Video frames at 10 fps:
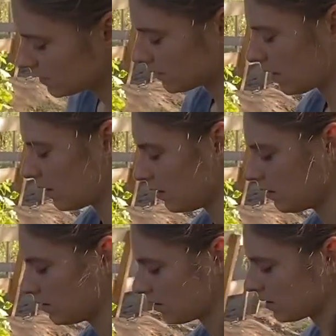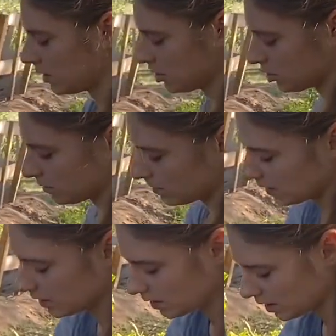so they should
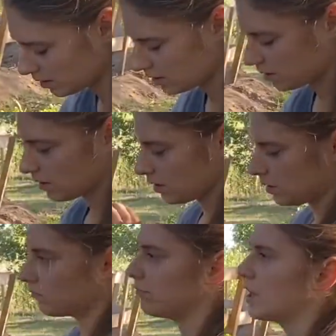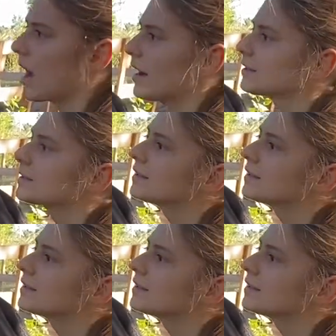be relaxed